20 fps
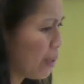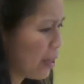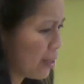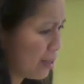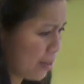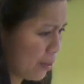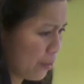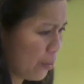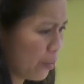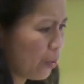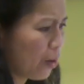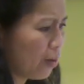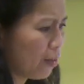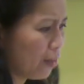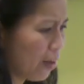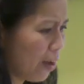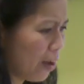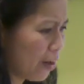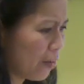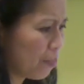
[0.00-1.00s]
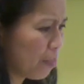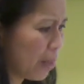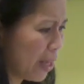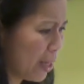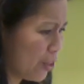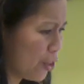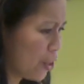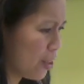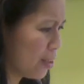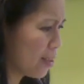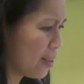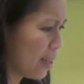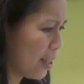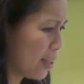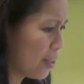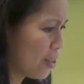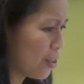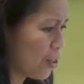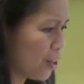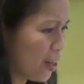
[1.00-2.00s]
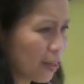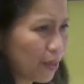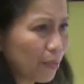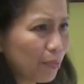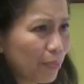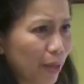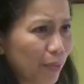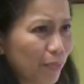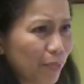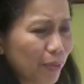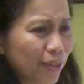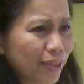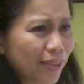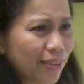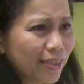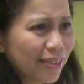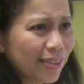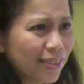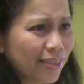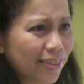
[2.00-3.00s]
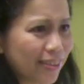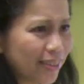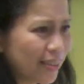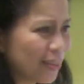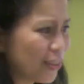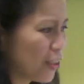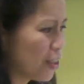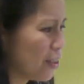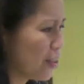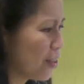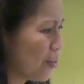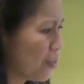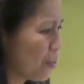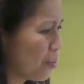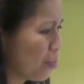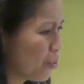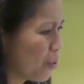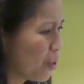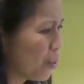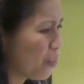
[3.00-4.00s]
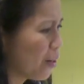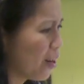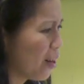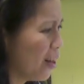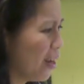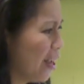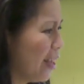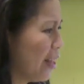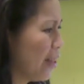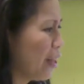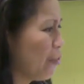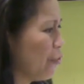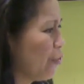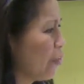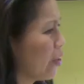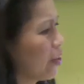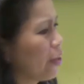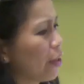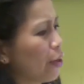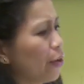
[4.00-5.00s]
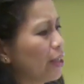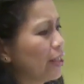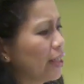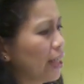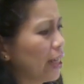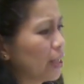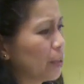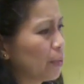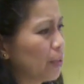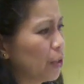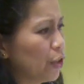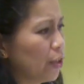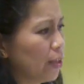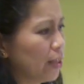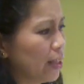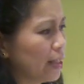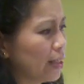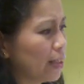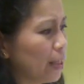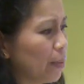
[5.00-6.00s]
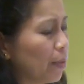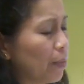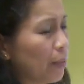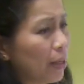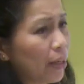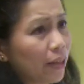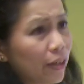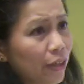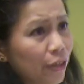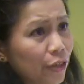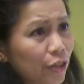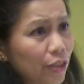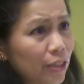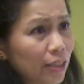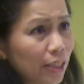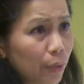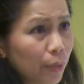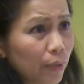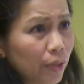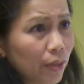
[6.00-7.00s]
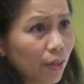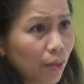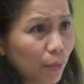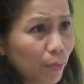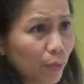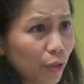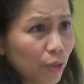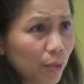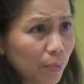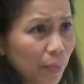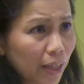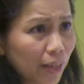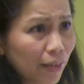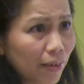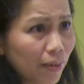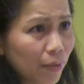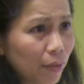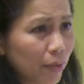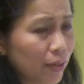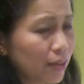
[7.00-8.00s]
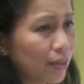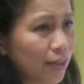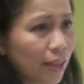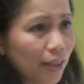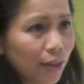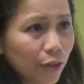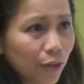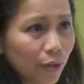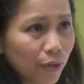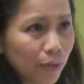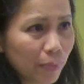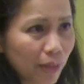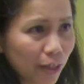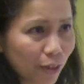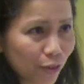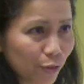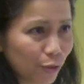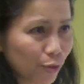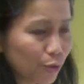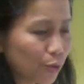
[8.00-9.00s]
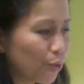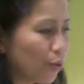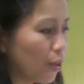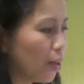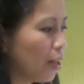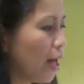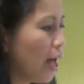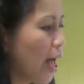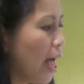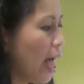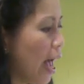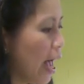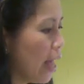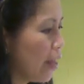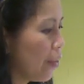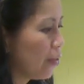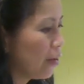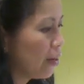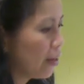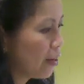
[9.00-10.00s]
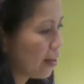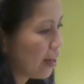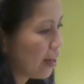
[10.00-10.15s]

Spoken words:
basically where a lot of patients like to talk about, because this is the gist of the report, where they always ask me during the exam, am I going to understand what the numbers mean? Because they didn't go to medical school. And